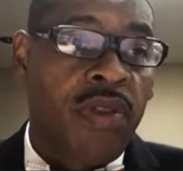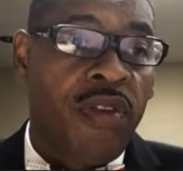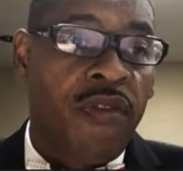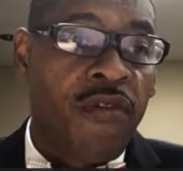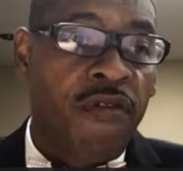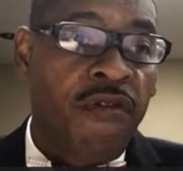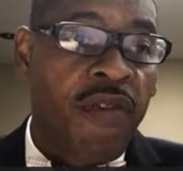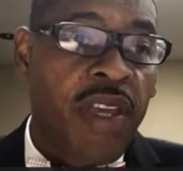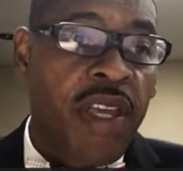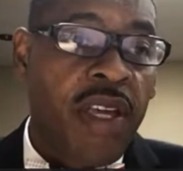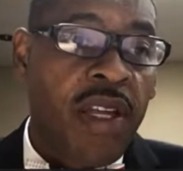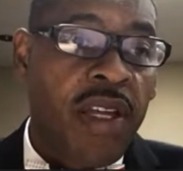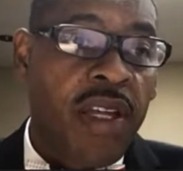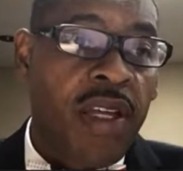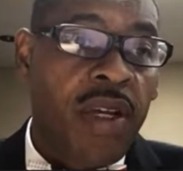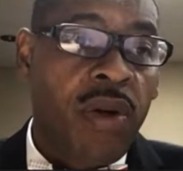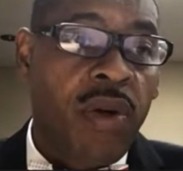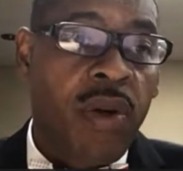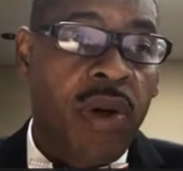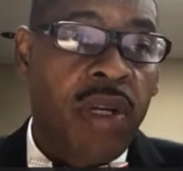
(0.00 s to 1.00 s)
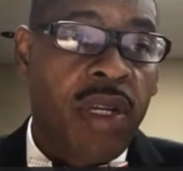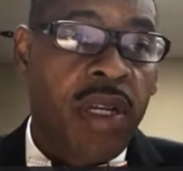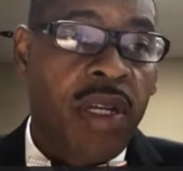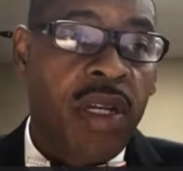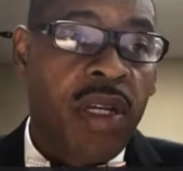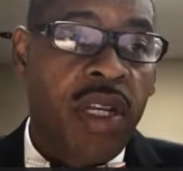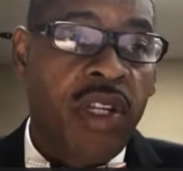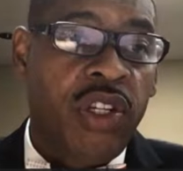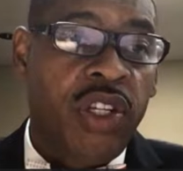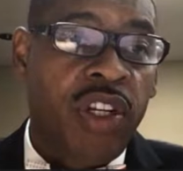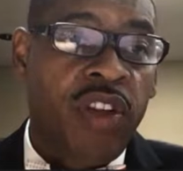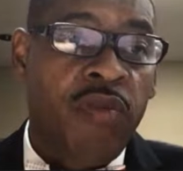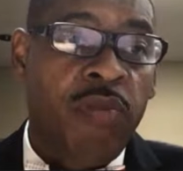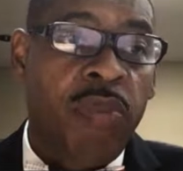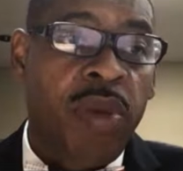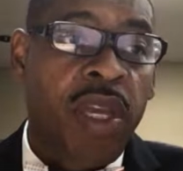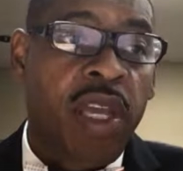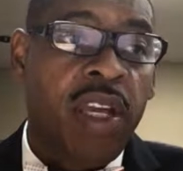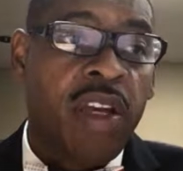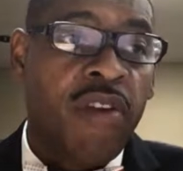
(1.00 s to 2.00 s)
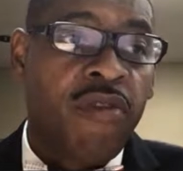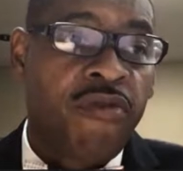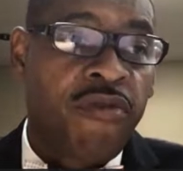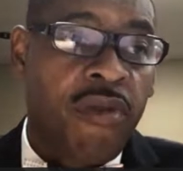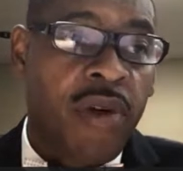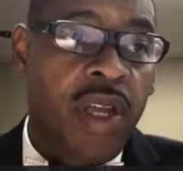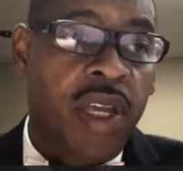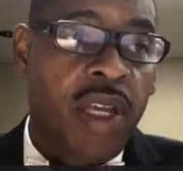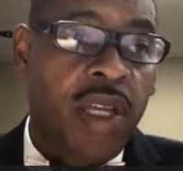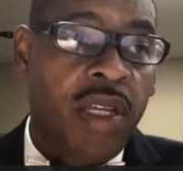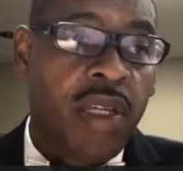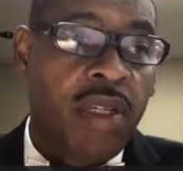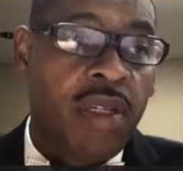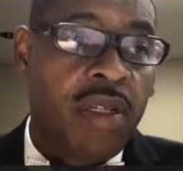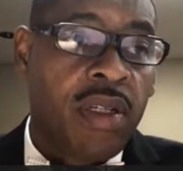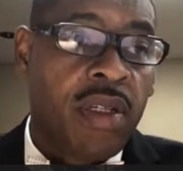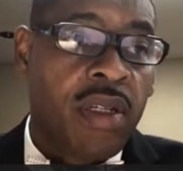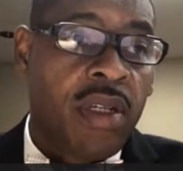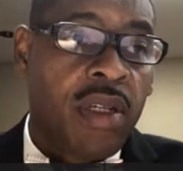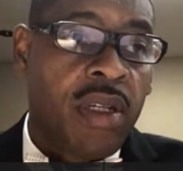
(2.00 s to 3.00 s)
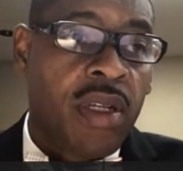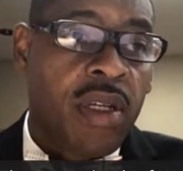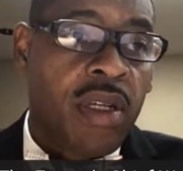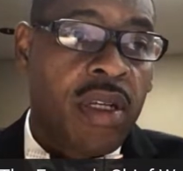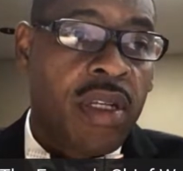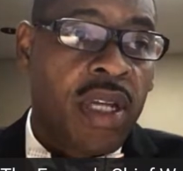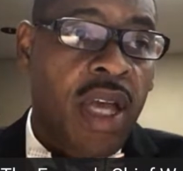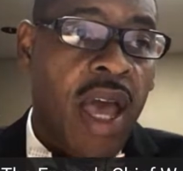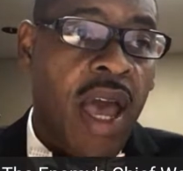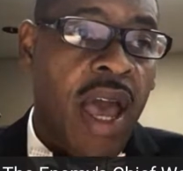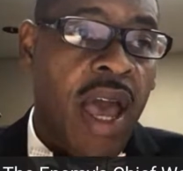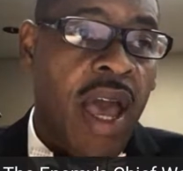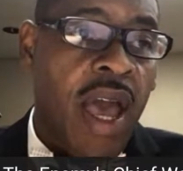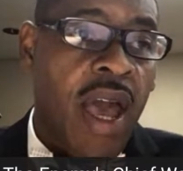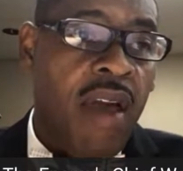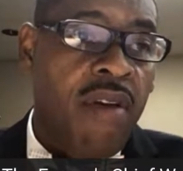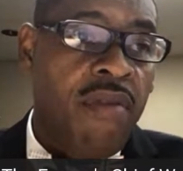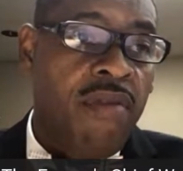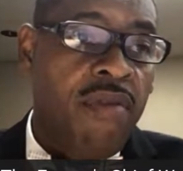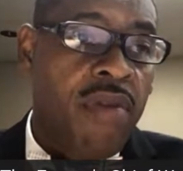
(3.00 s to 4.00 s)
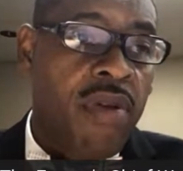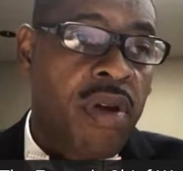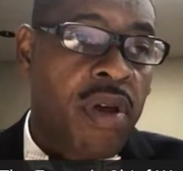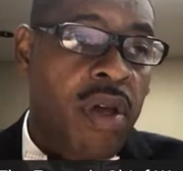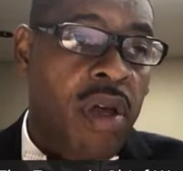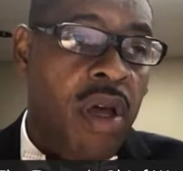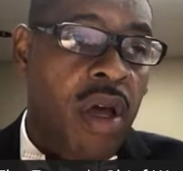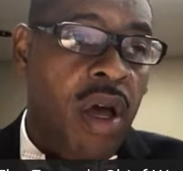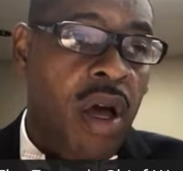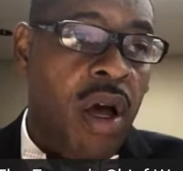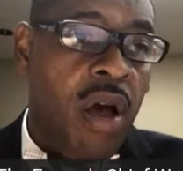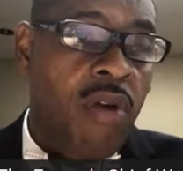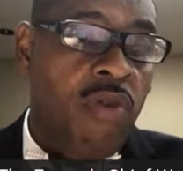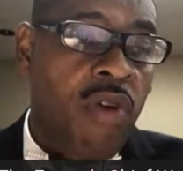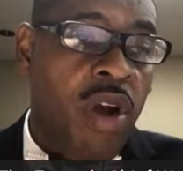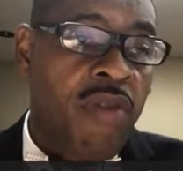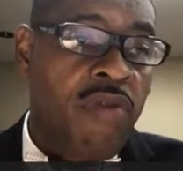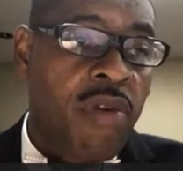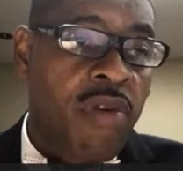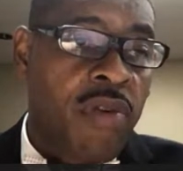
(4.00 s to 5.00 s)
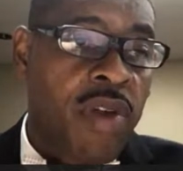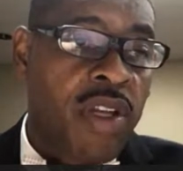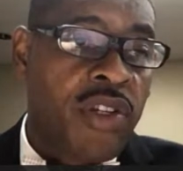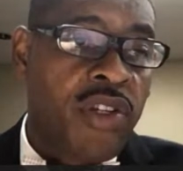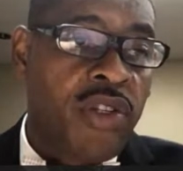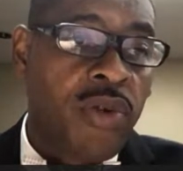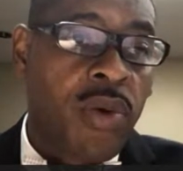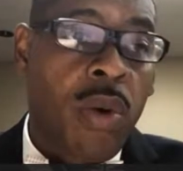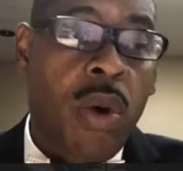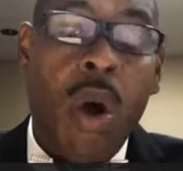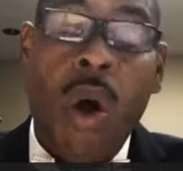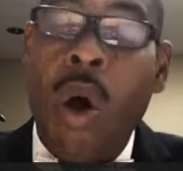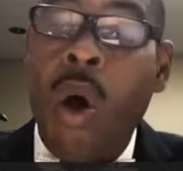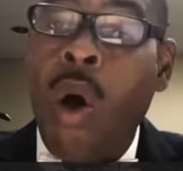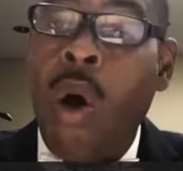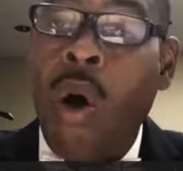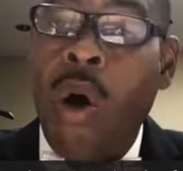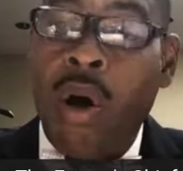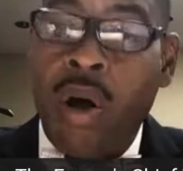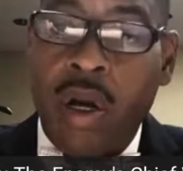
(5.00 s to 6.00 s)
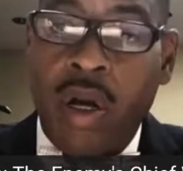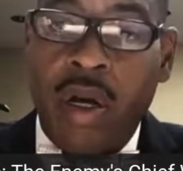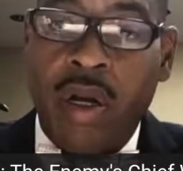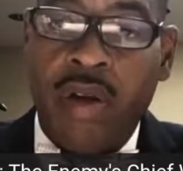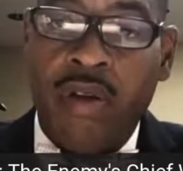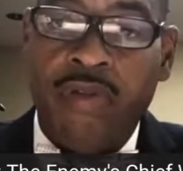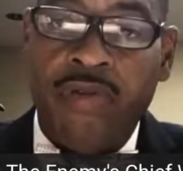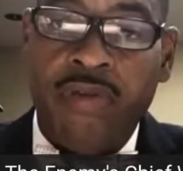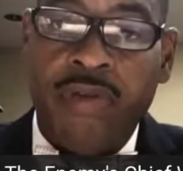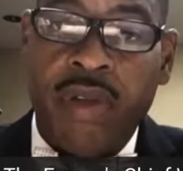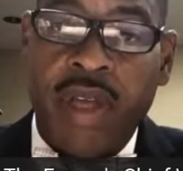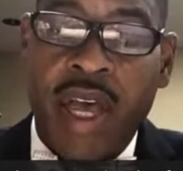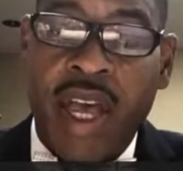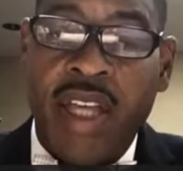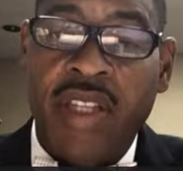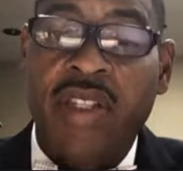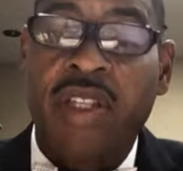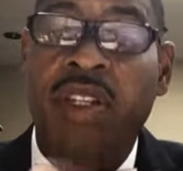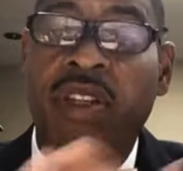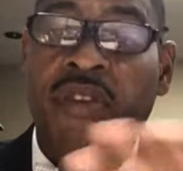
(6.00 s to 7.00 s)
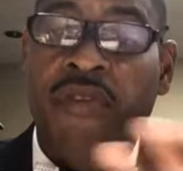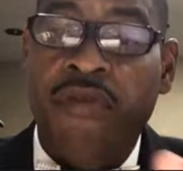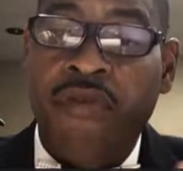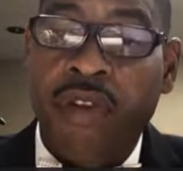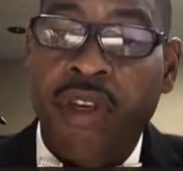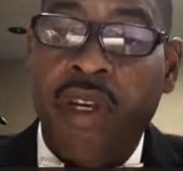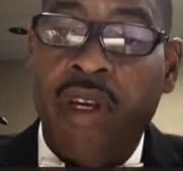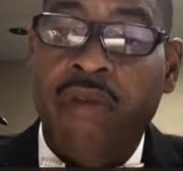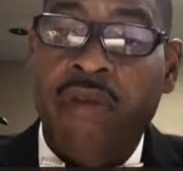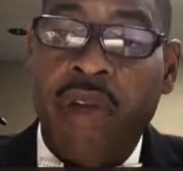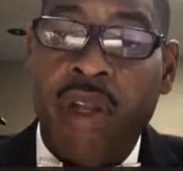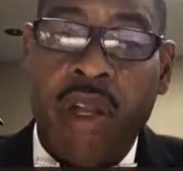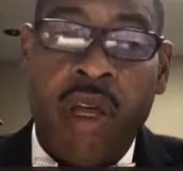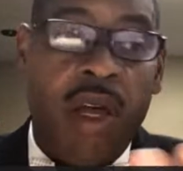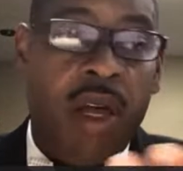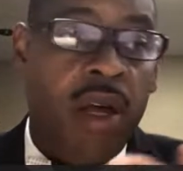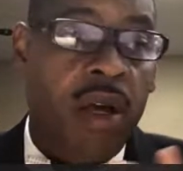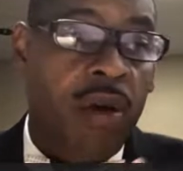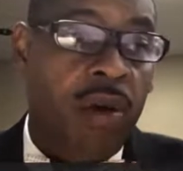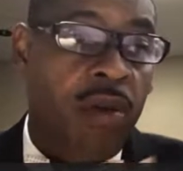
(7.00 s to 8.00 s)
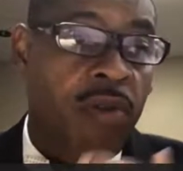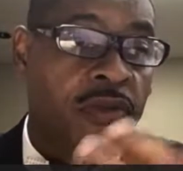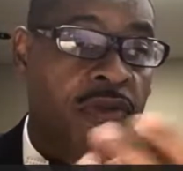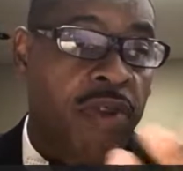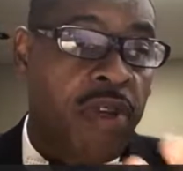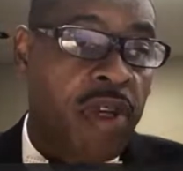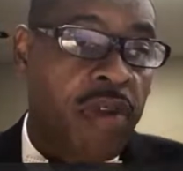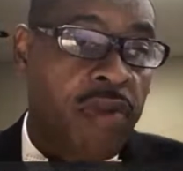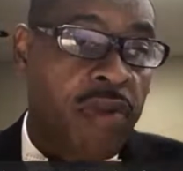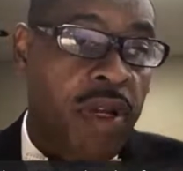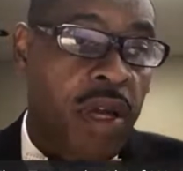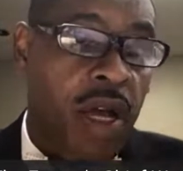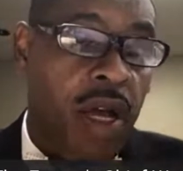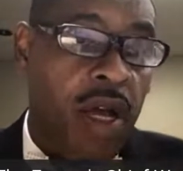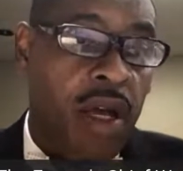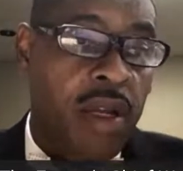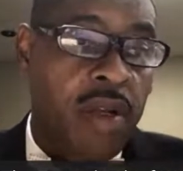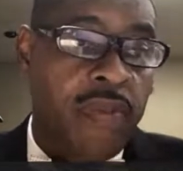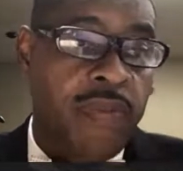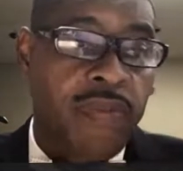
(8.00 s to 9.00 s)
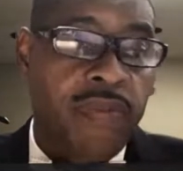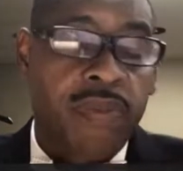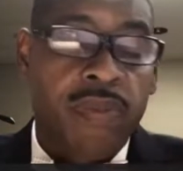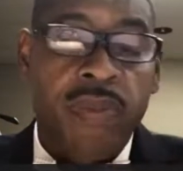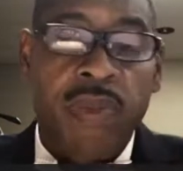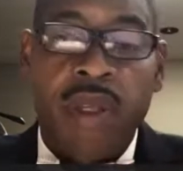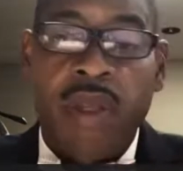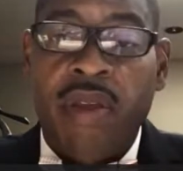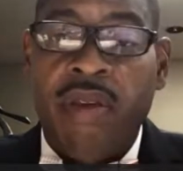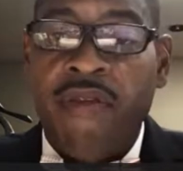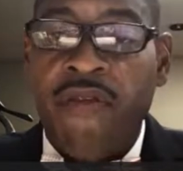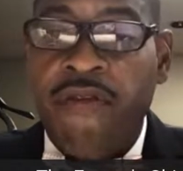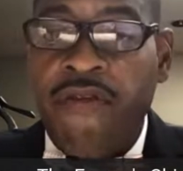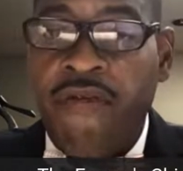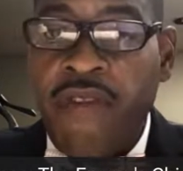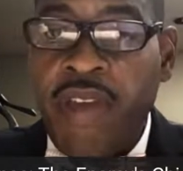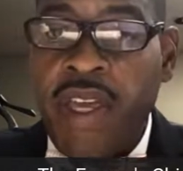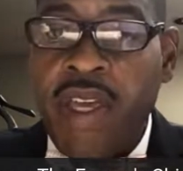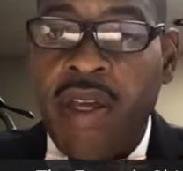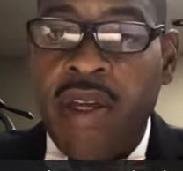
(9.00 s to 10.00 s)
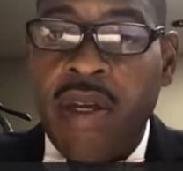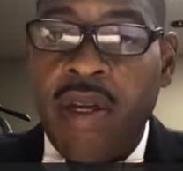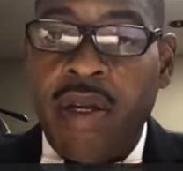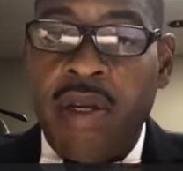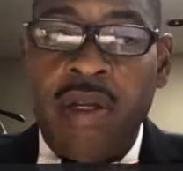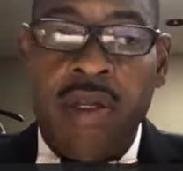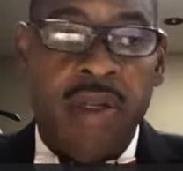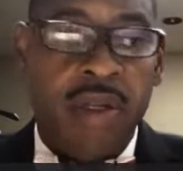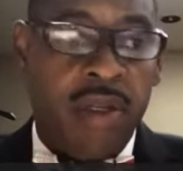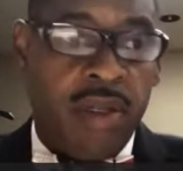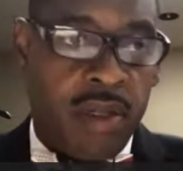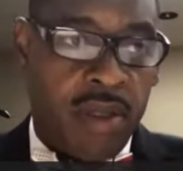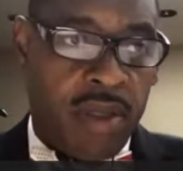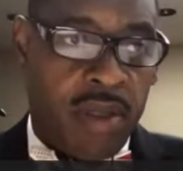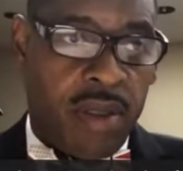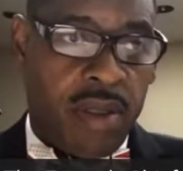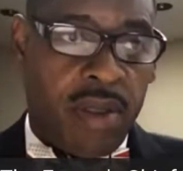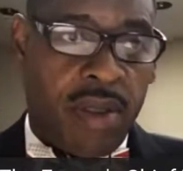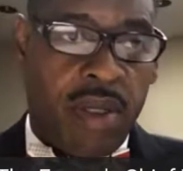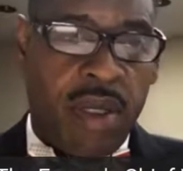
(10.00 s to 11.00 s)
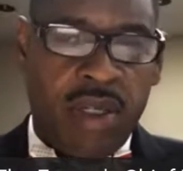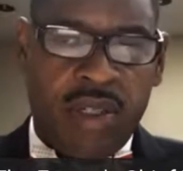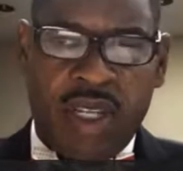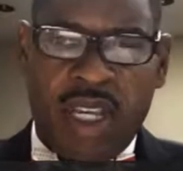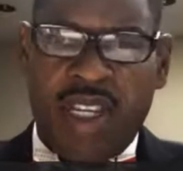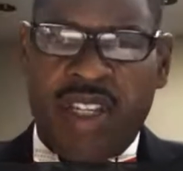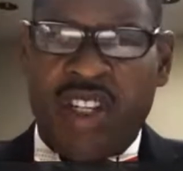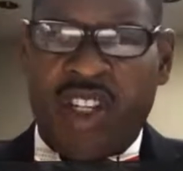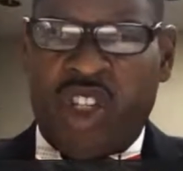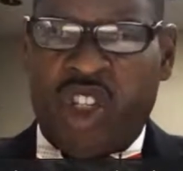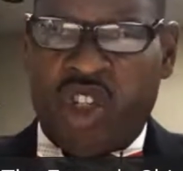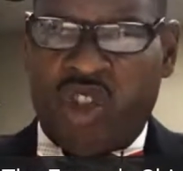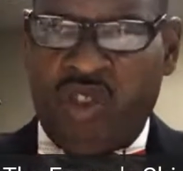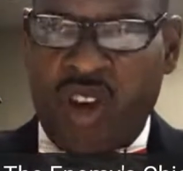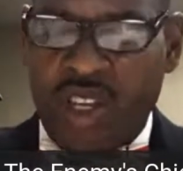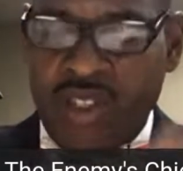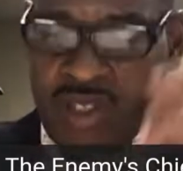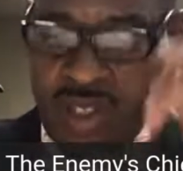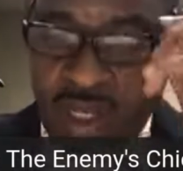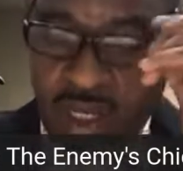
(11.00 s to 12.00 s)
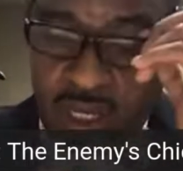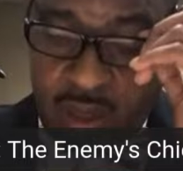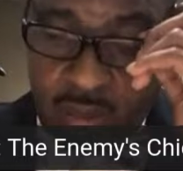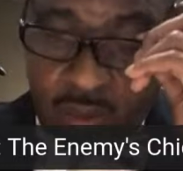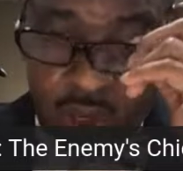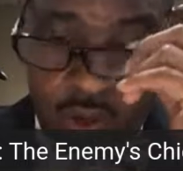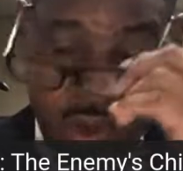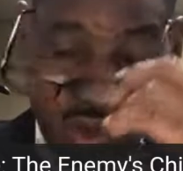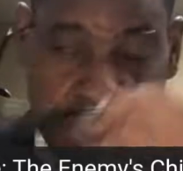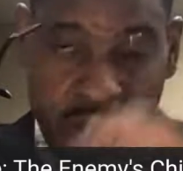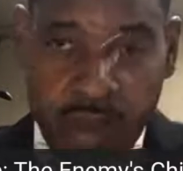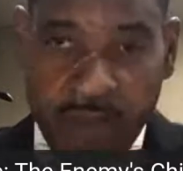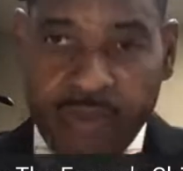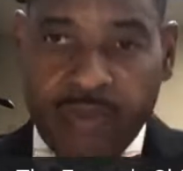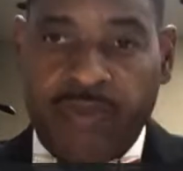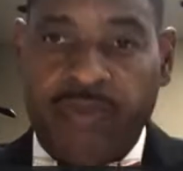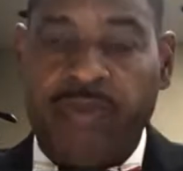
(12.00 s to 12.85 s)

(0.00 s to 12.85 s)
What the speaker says: the feeling or condition of being afraid, to have a reverential awe of, as in the fear of Allah or fear of God. Fear is a distressing emotion.